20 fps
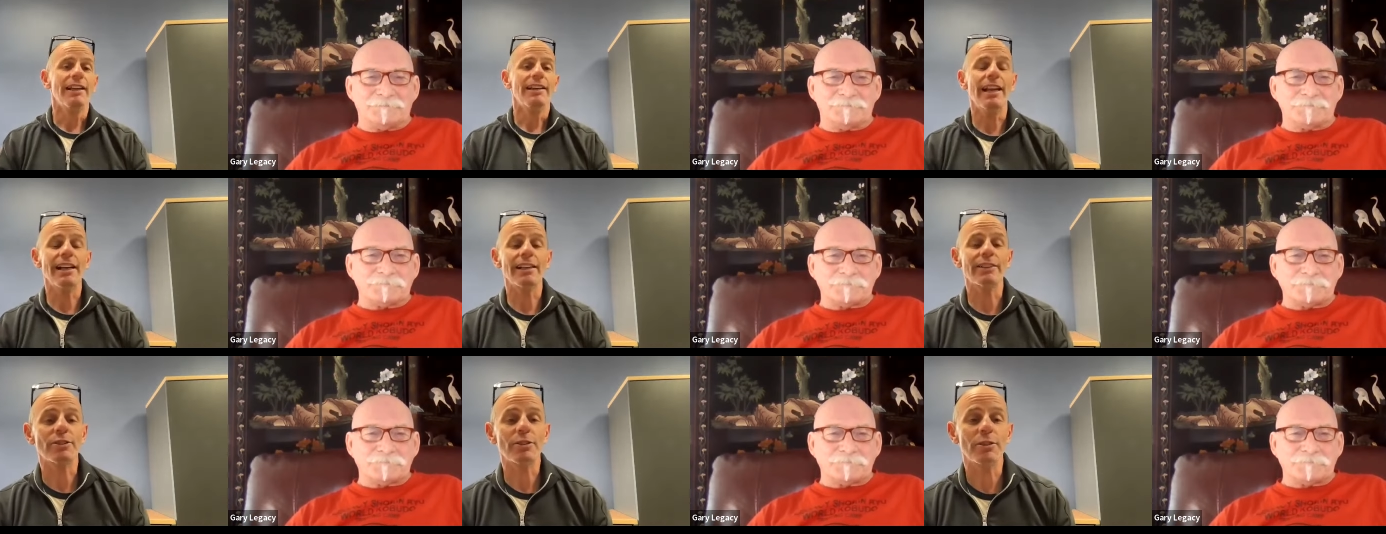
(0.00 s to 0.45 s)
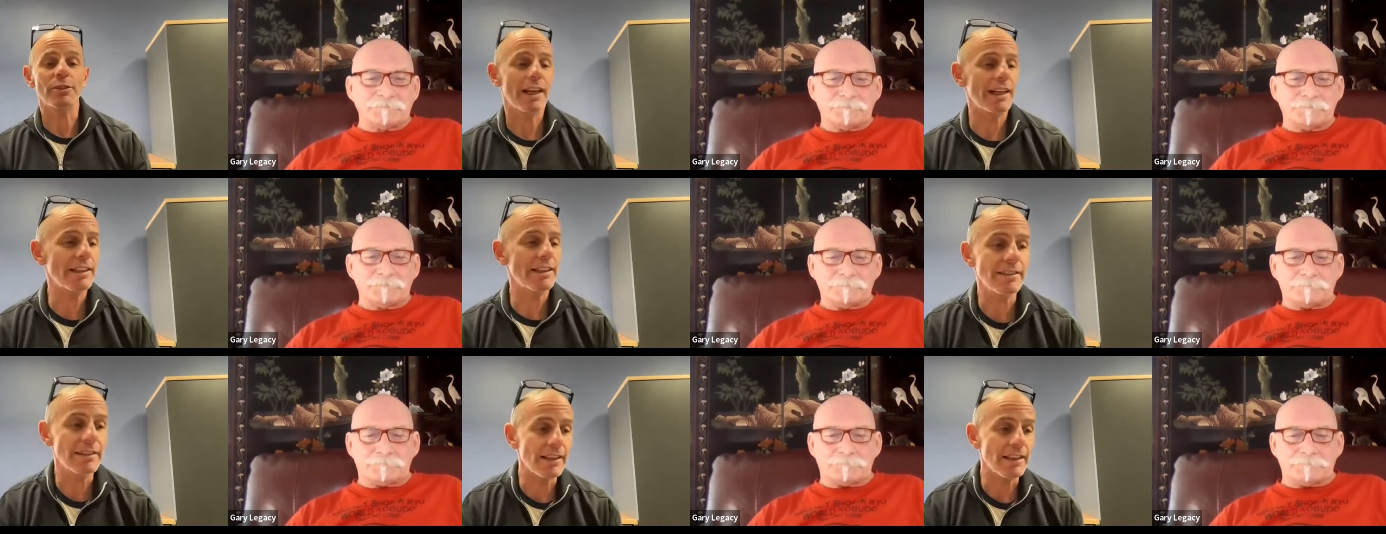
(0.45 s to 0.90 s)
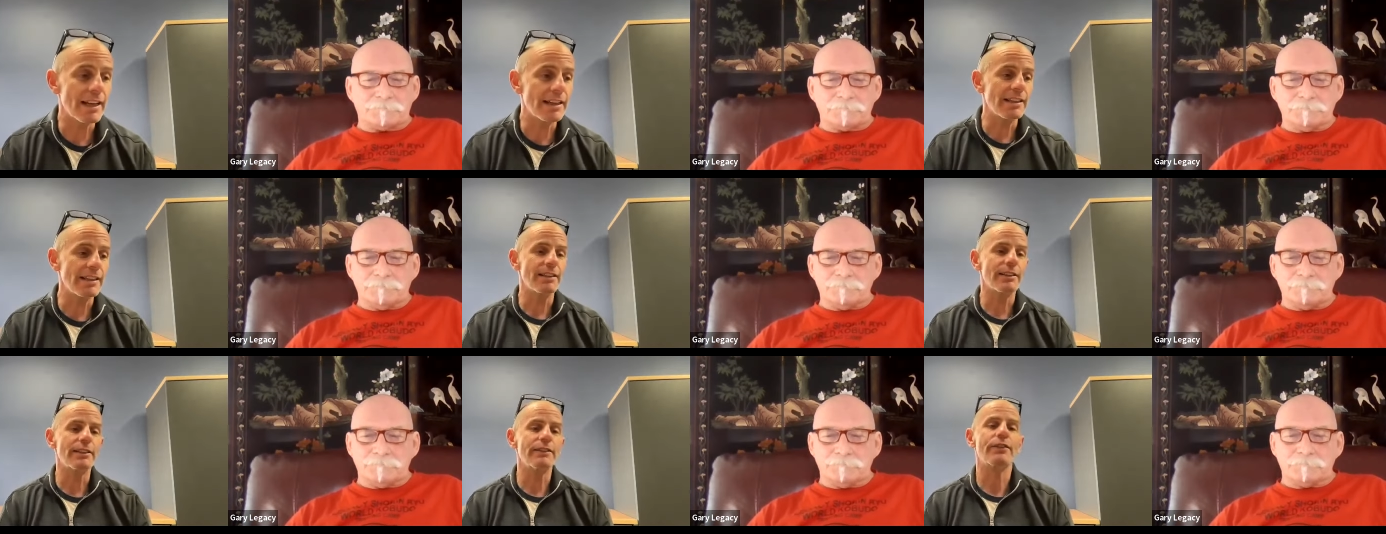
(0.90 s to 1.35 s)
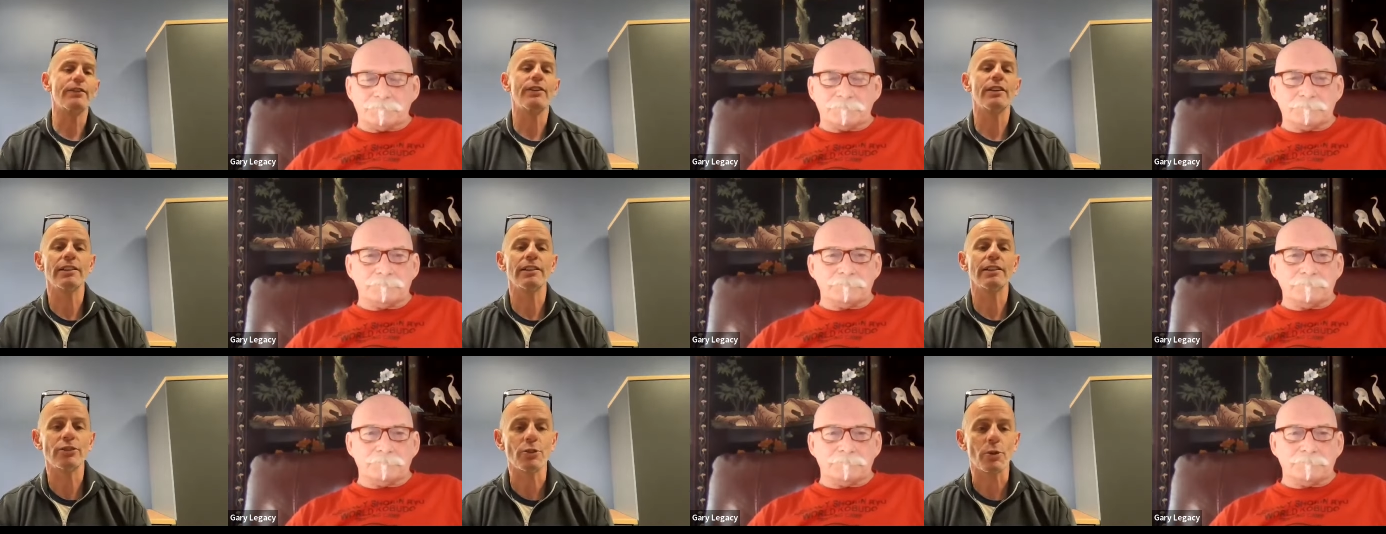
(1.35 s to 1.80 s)
Speaker 1: yeah, so any any of
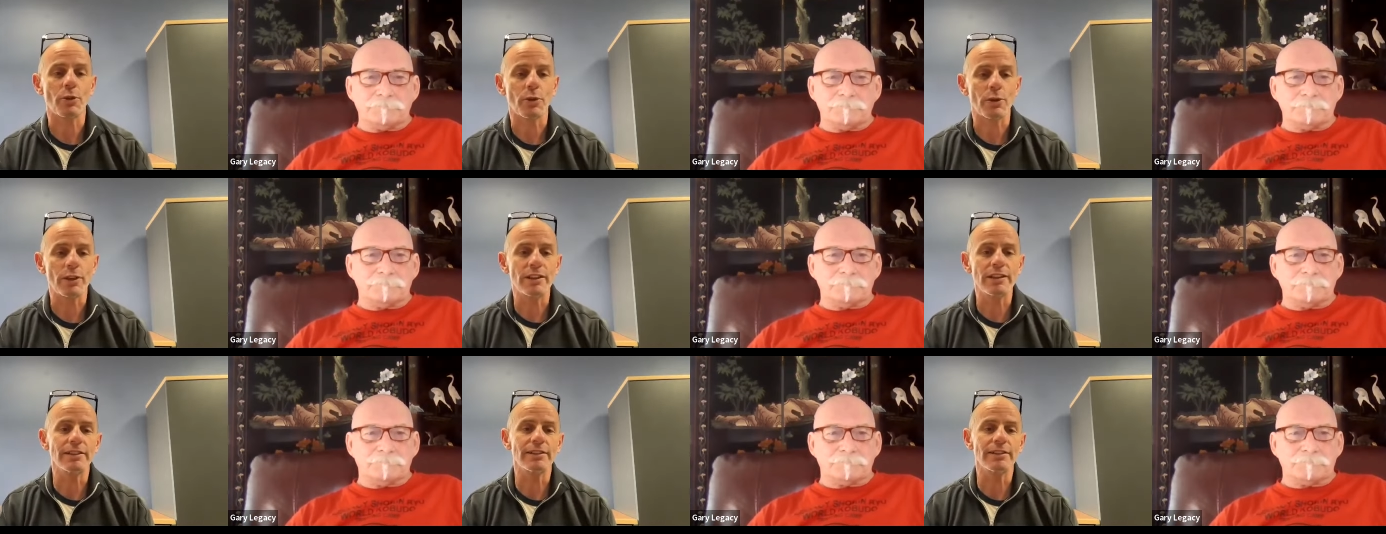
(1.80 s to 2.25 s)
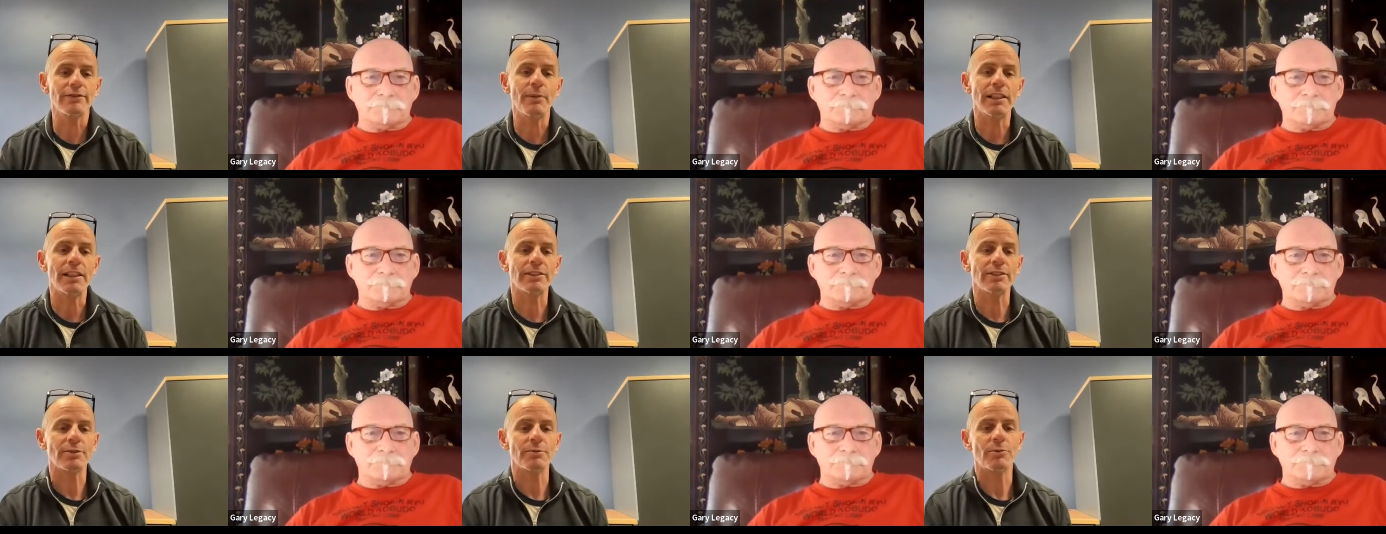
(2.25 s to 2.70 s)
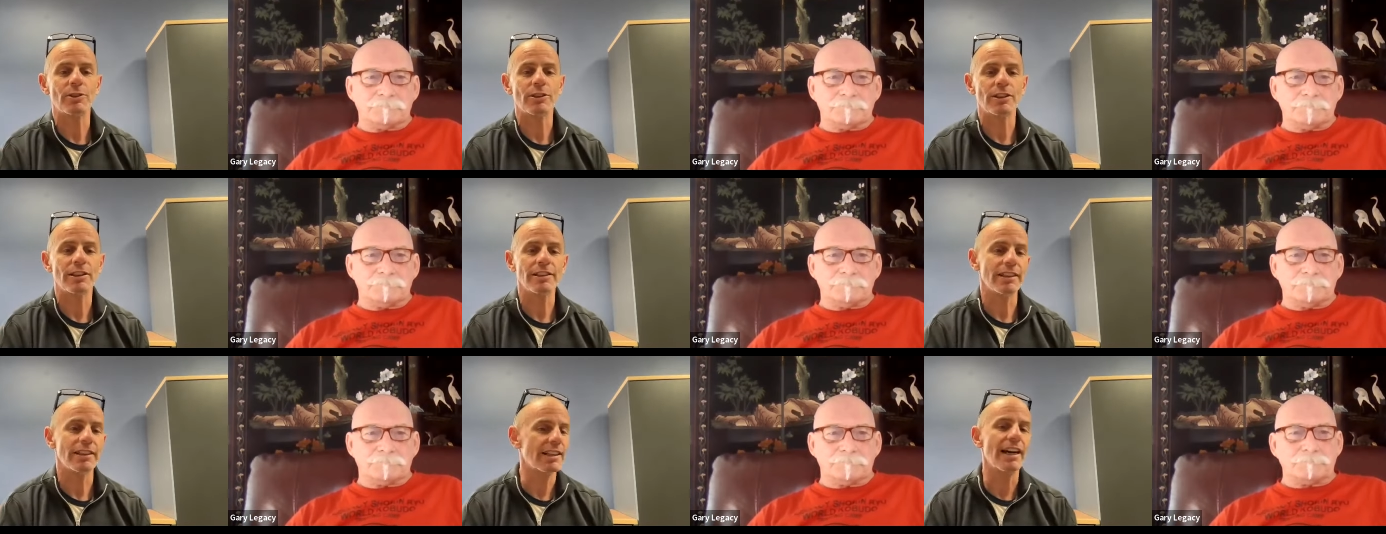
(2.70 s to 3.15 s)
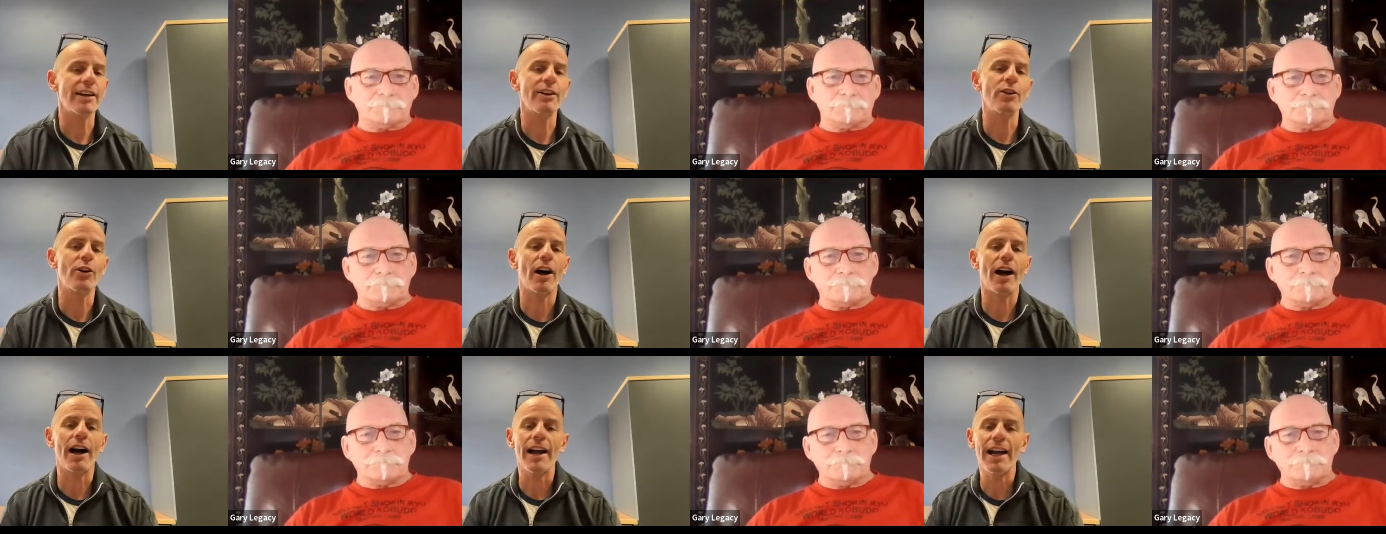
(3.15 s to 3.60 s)
the stories of Matsumura, like I
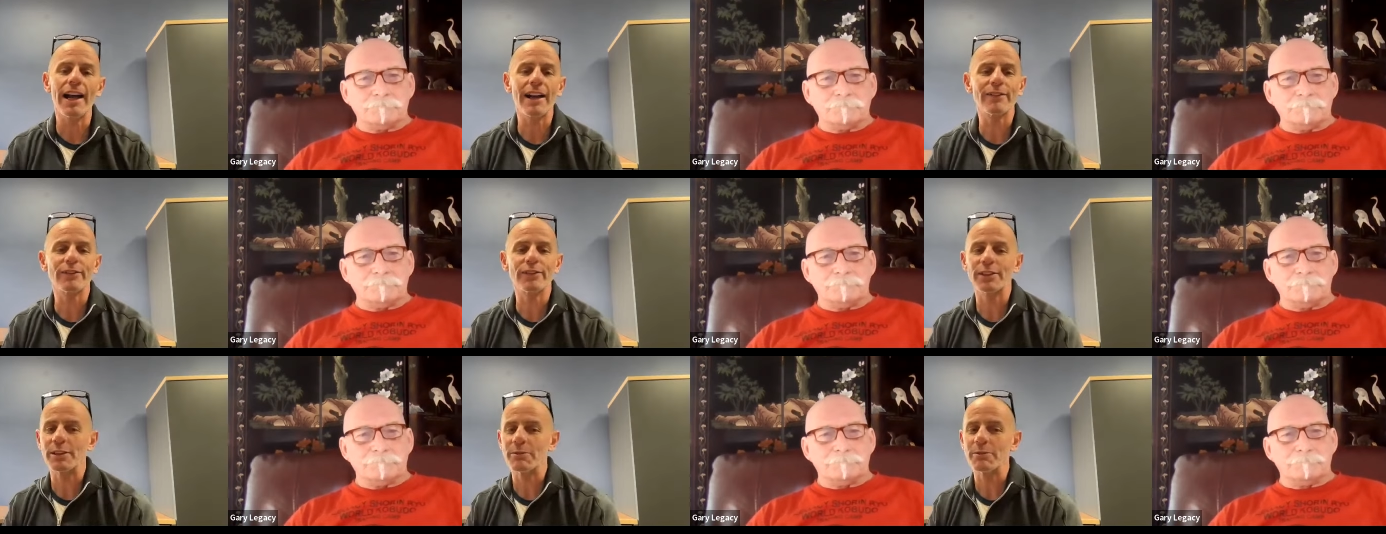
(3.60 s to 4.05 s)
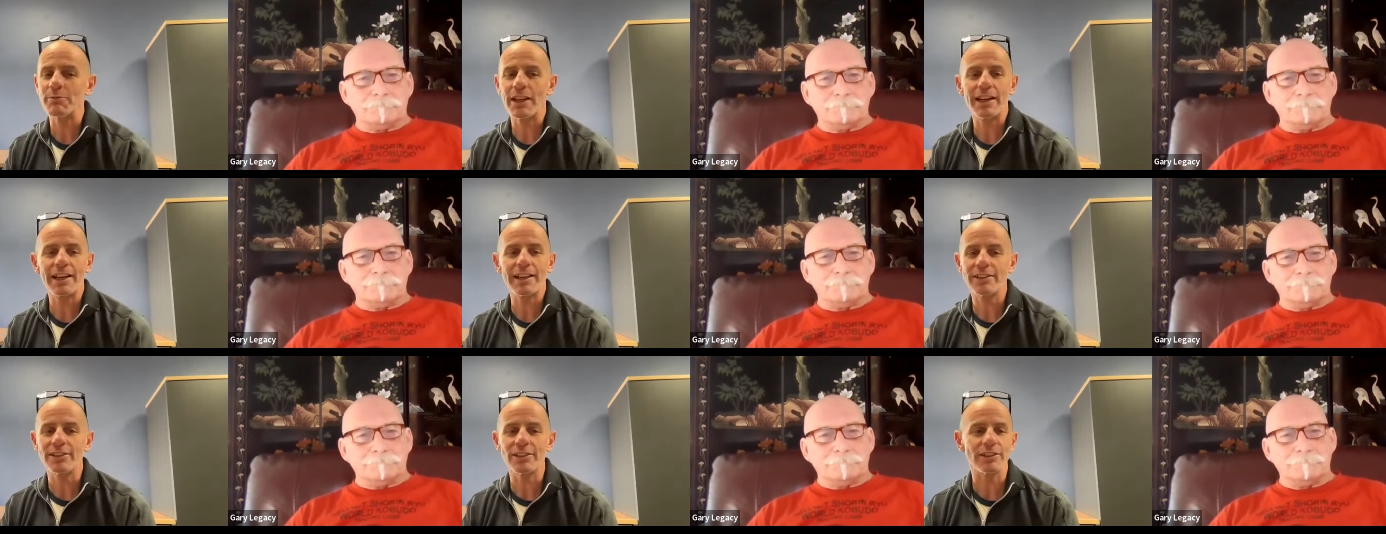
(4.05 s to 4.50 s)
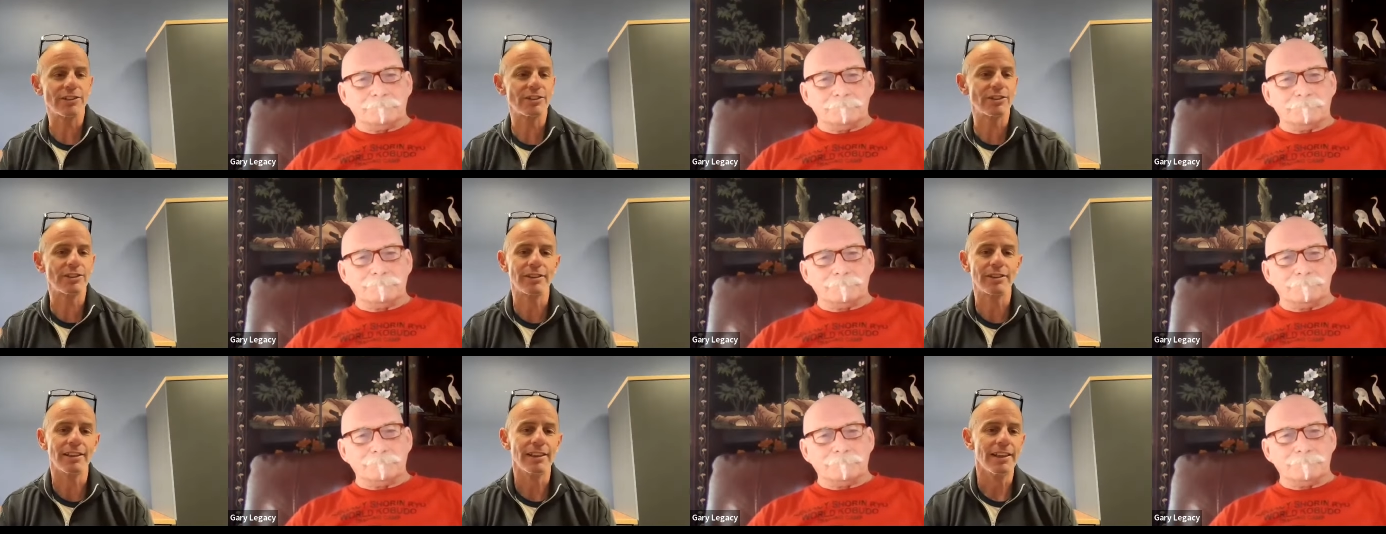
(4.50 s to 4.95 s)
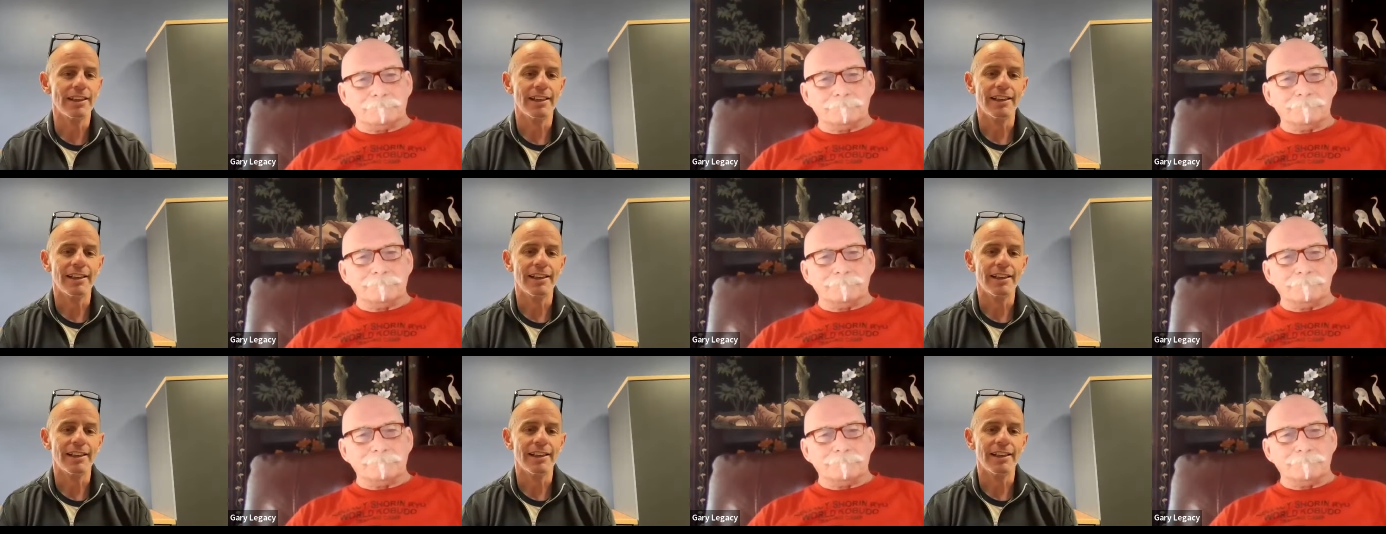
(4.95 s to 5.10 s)
know I have some that I just